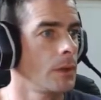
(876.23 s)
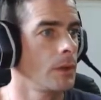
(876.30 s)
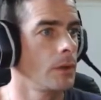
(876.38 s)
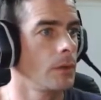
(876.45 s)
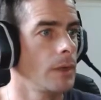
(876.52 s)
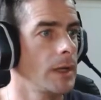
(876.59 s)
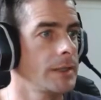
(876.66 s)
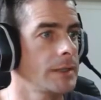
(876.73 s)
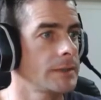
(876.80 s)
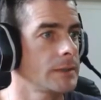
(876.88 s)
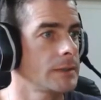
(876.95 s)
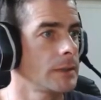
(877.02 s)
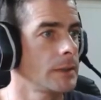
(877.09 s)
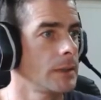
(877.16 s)
Alright,
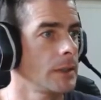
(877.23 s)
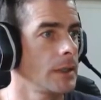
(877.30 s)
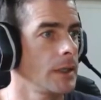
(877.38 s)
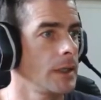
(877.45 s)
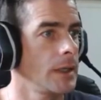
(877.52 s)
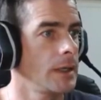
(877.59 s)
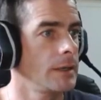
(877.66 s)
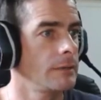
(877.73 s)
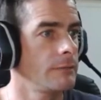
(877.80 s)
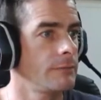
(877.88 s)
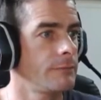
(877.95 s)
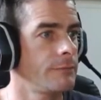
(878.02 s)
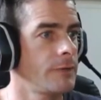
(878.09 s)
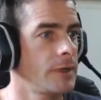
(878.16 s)

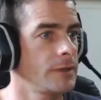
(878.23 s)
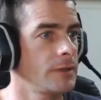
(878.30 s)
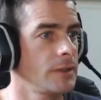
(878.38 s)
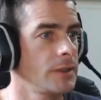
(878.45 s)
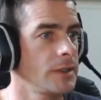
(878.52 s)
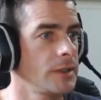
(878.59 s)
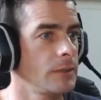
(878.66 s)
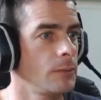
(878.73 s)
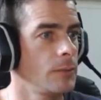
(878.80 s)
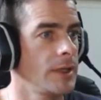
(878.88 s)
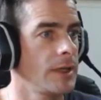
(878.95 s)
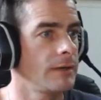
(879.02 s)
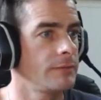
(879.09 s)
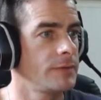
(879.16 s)
and finally we
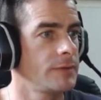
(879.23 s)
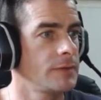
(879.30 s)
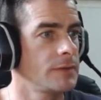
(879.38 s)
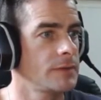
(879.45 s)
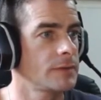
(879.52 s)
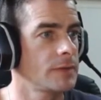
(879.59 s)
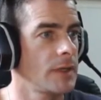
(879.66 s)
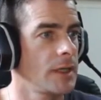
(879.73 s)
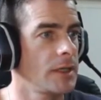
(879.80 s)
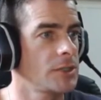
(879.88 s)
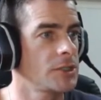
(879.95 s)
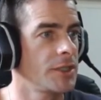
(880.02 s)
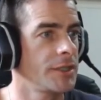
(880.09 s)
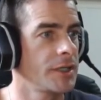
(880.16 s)
have this
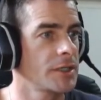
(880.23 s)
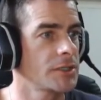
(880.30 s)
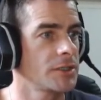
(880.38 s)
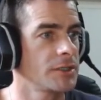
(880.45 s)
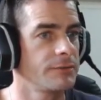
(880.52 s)
edge detection